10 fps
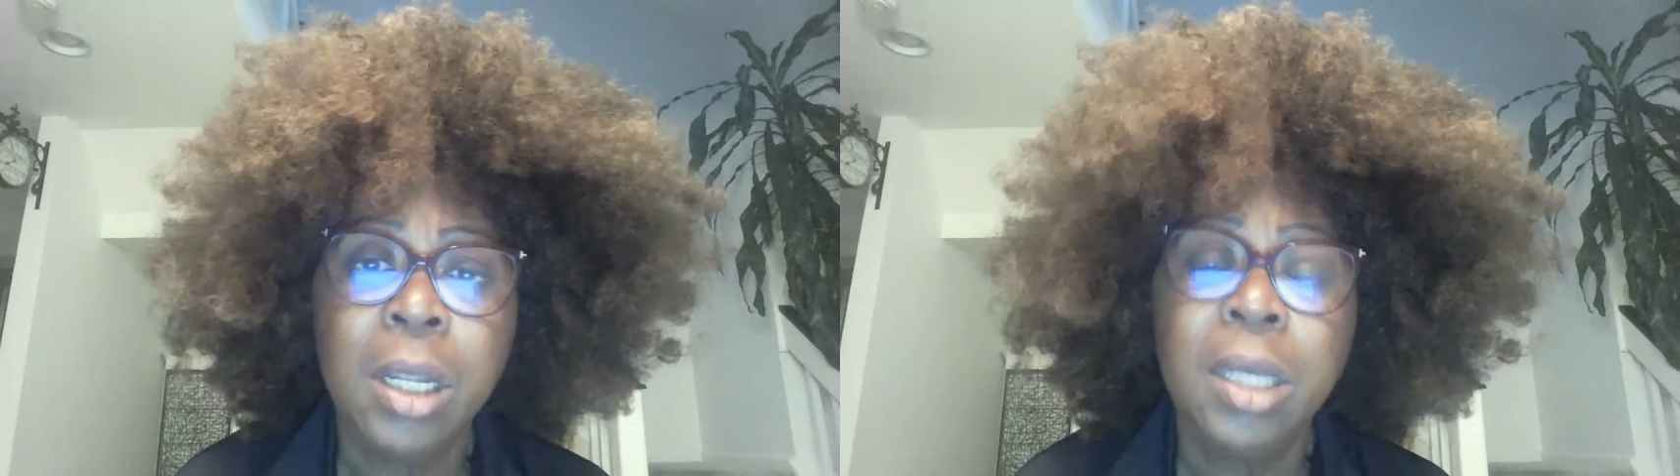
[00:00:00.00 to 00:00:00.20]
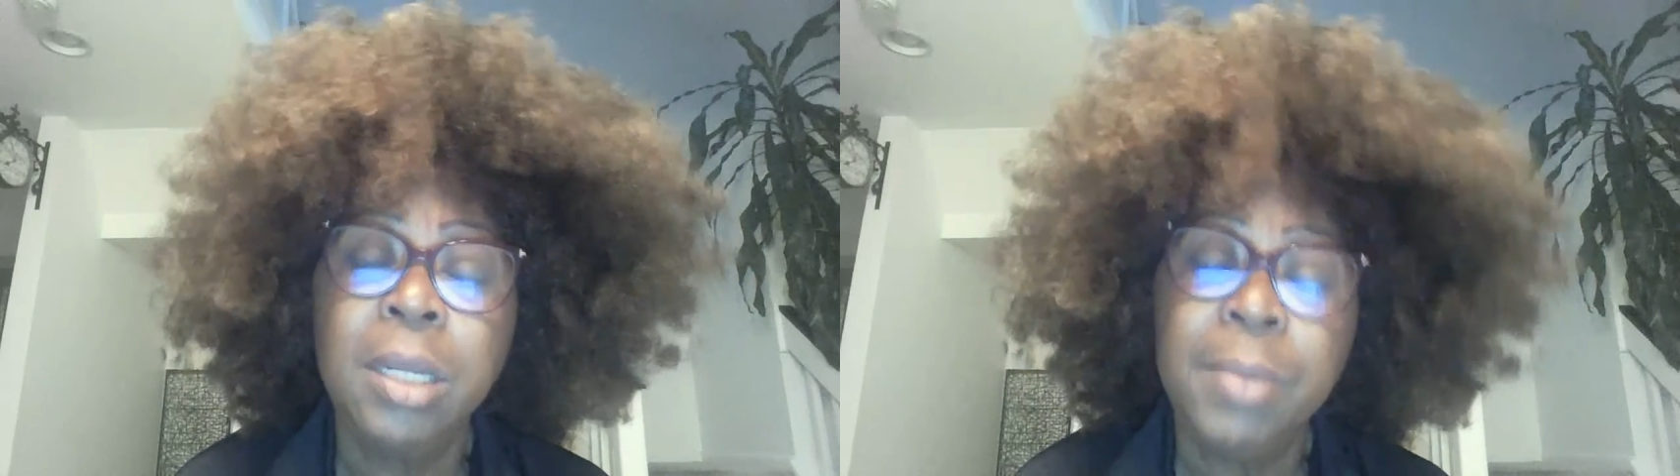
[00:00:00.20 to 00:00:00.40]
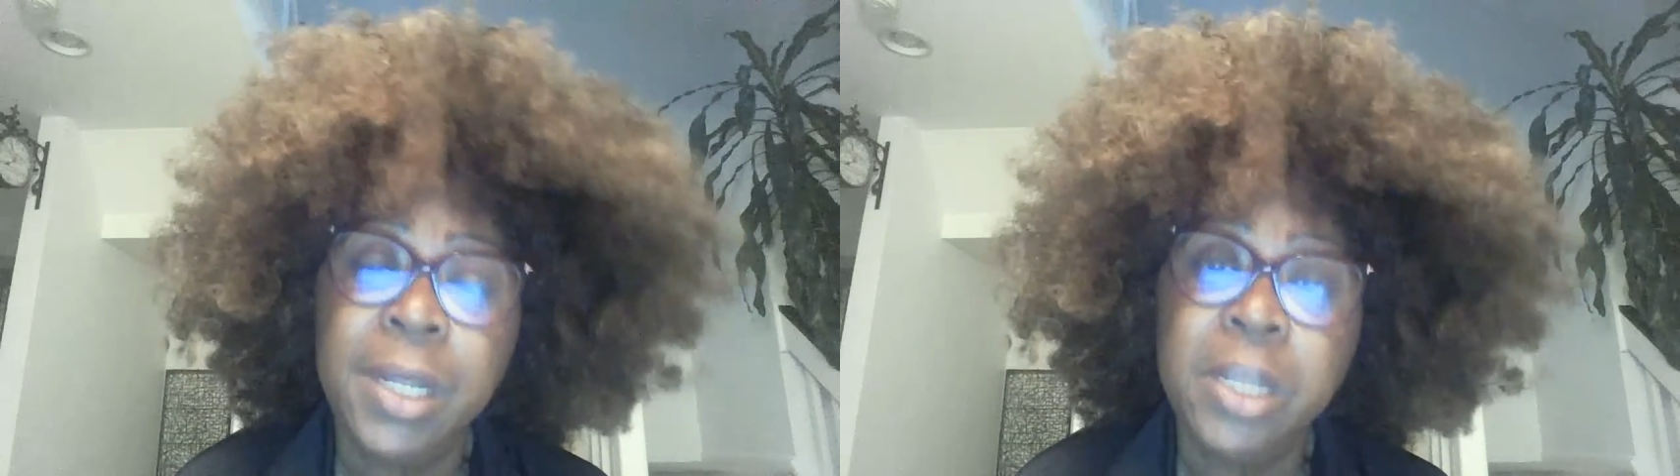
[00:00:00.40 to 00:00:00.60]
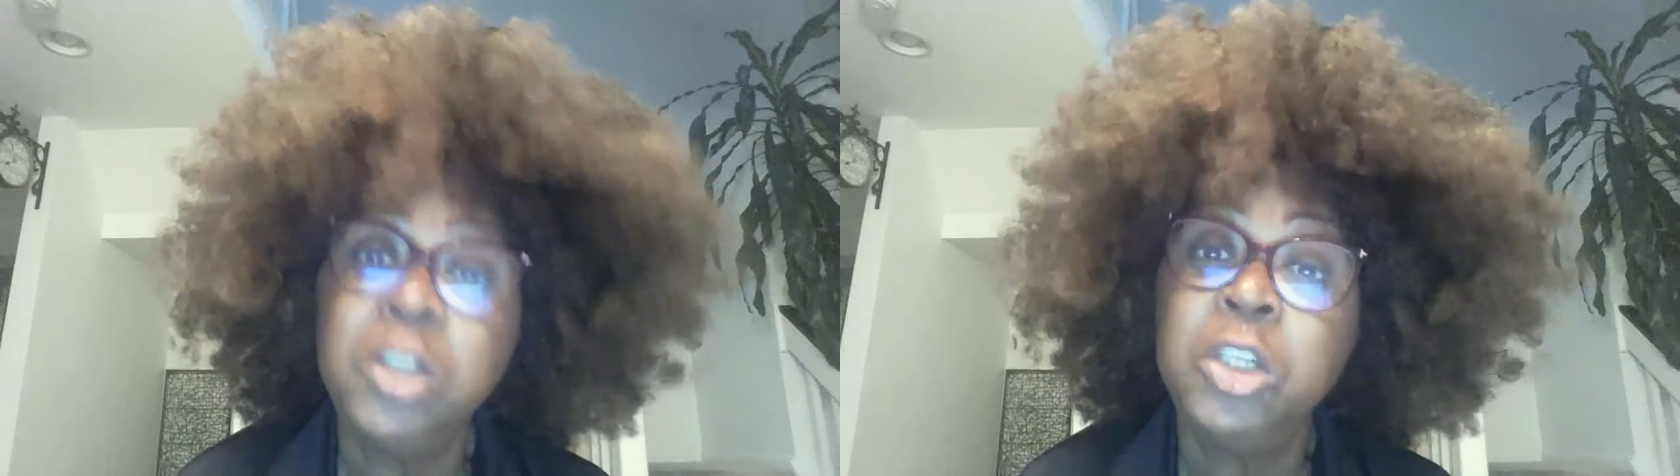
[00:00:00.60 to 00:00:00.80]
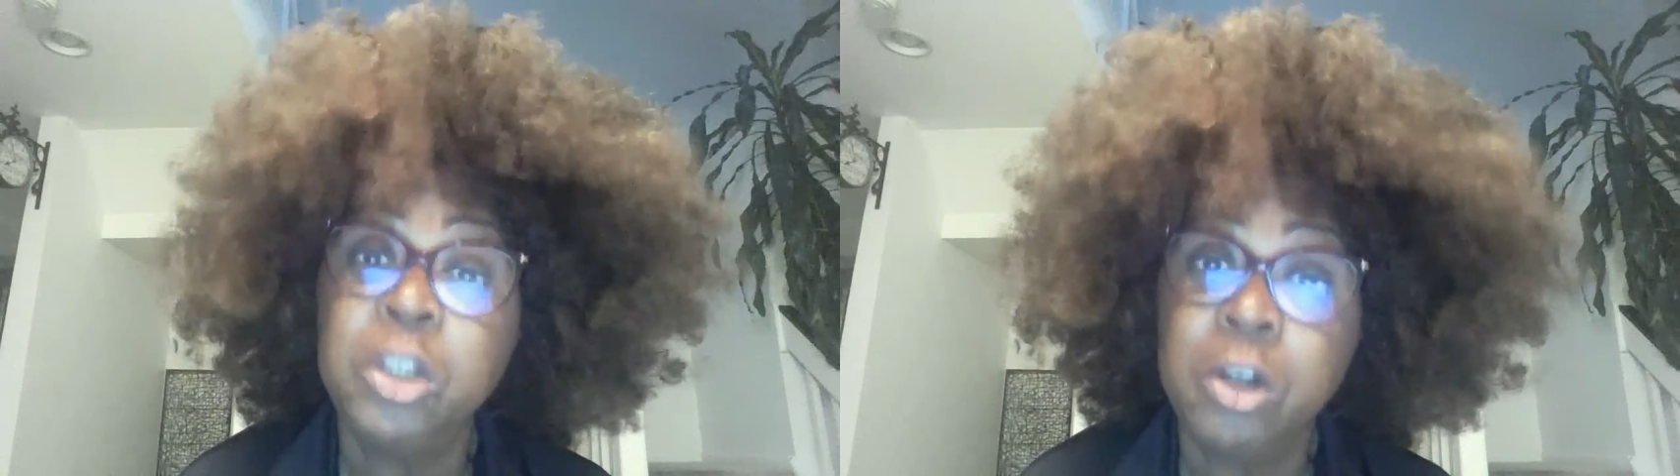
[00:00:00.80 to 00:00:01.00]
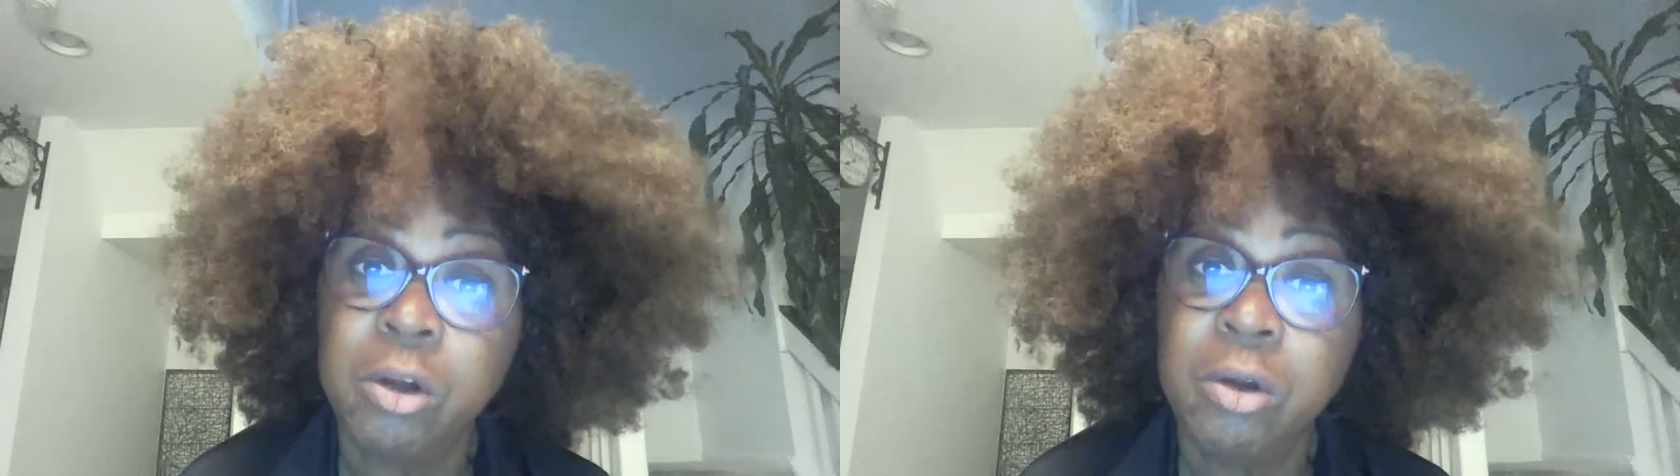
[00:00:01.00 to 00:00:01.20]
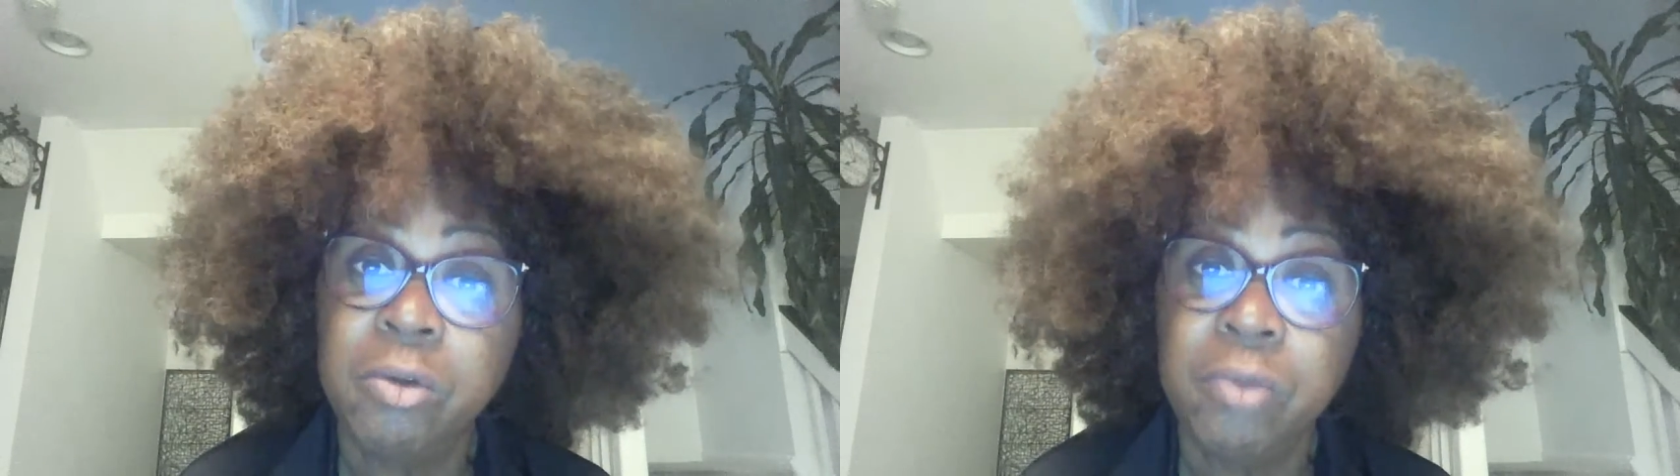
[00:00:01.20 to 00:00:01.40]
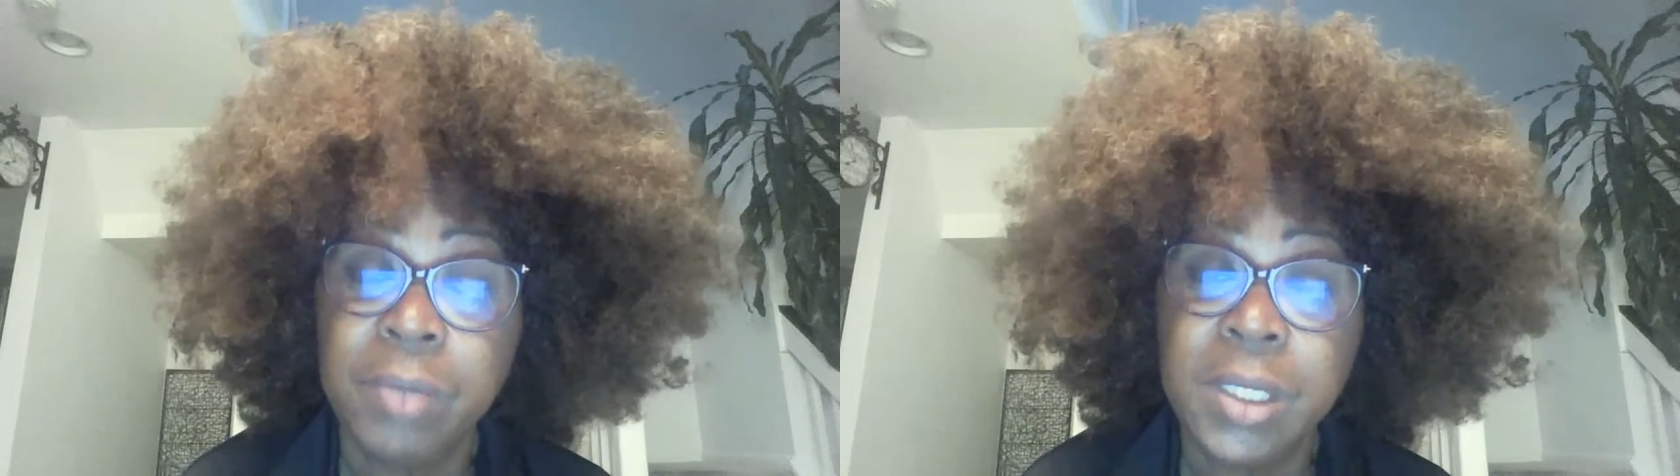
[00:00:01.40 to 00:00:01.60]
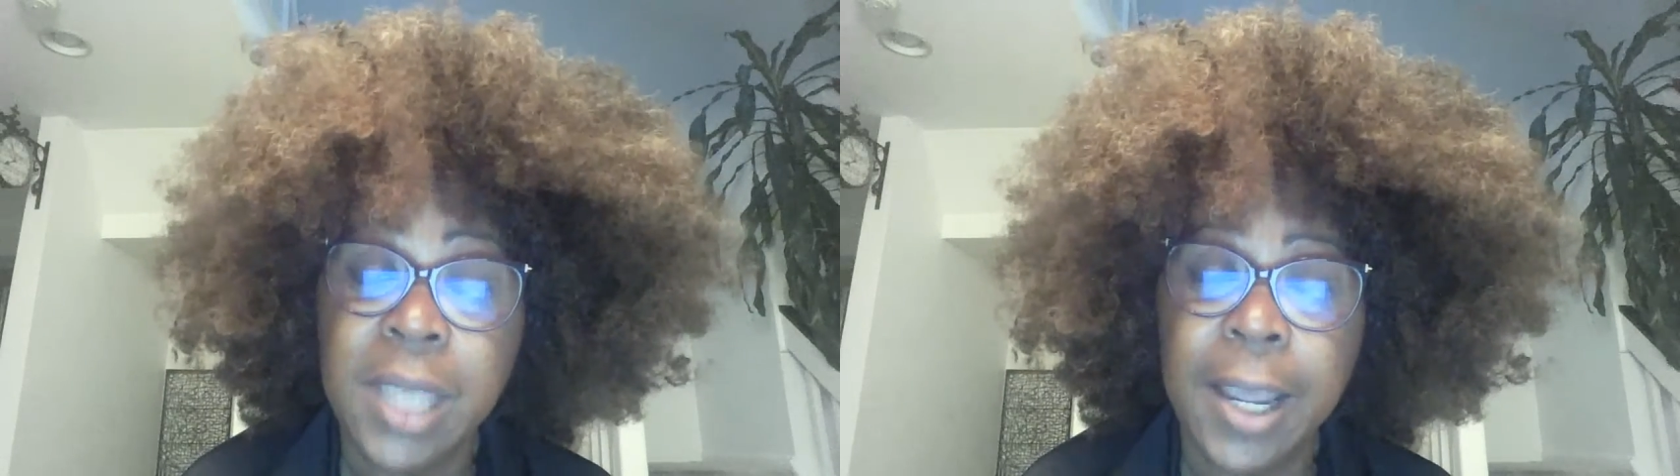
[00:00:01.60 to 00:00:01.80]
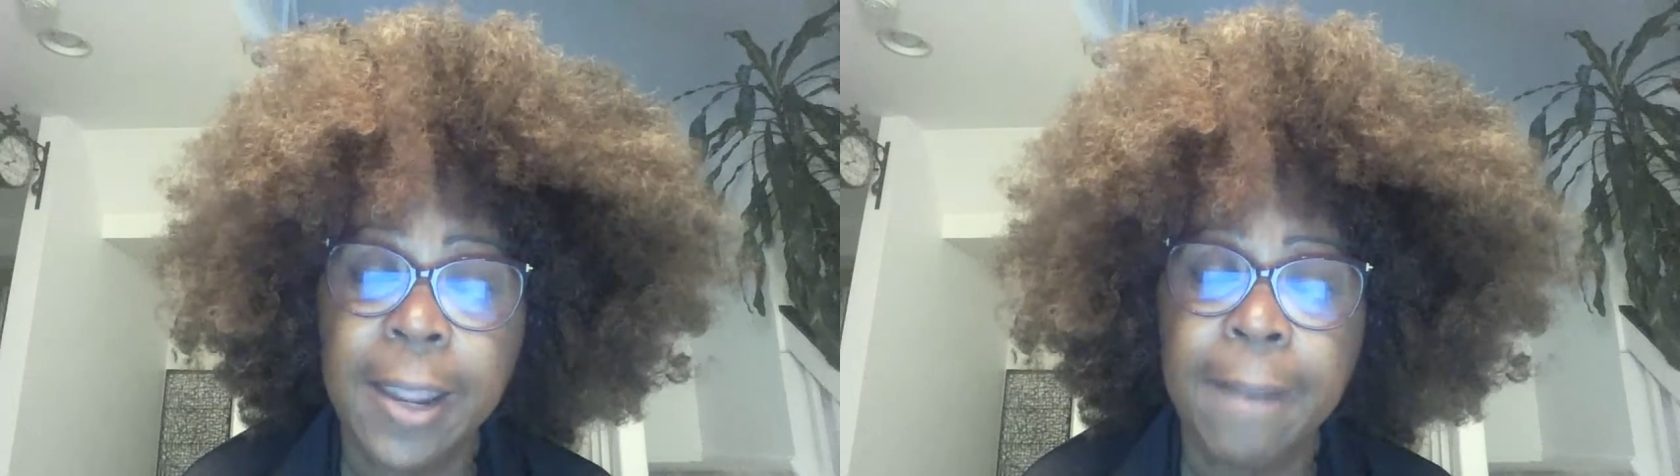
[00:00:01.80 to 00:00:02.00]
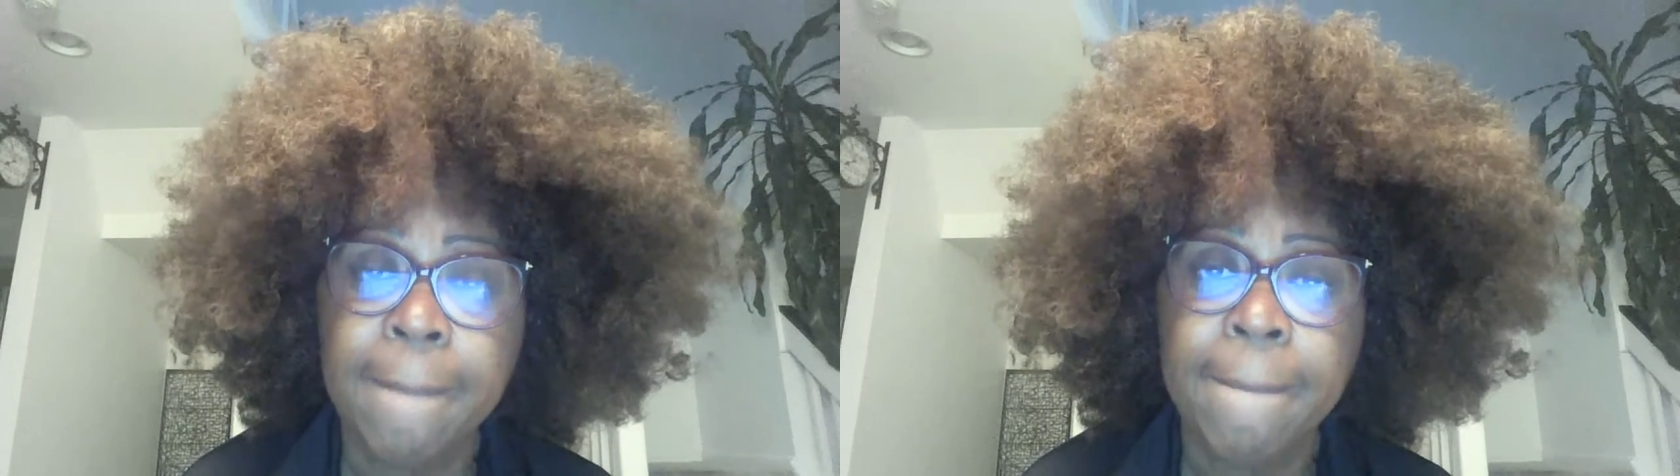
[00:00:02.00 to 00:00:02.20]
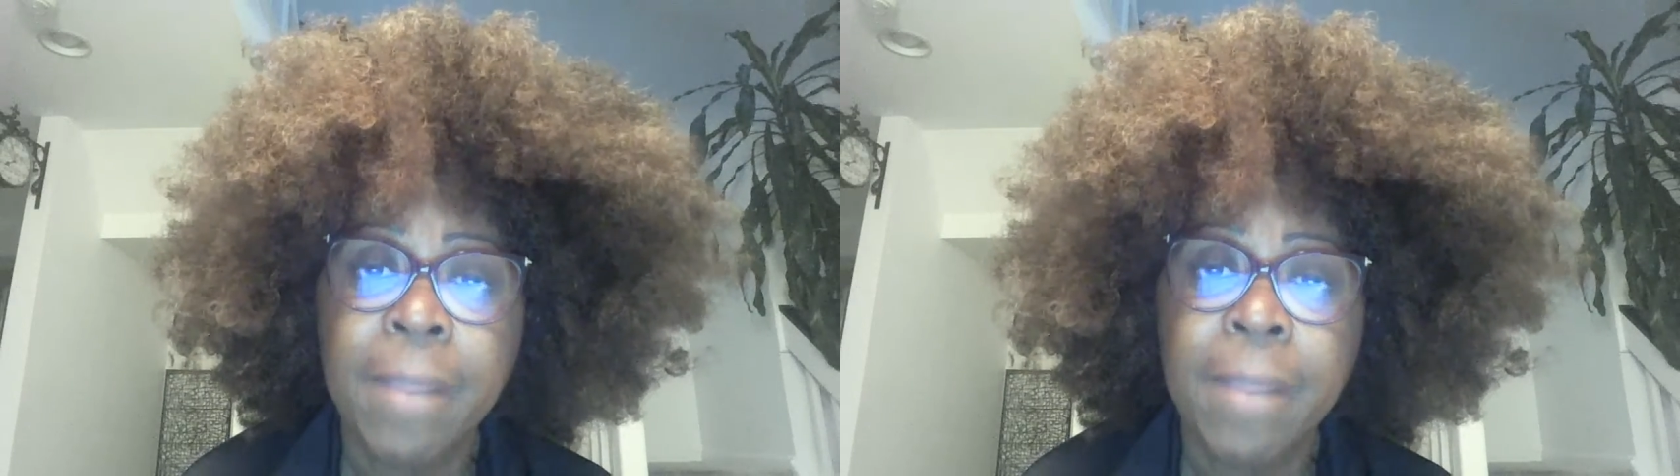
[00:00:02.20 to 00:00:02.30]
eliminating sugar from the diet.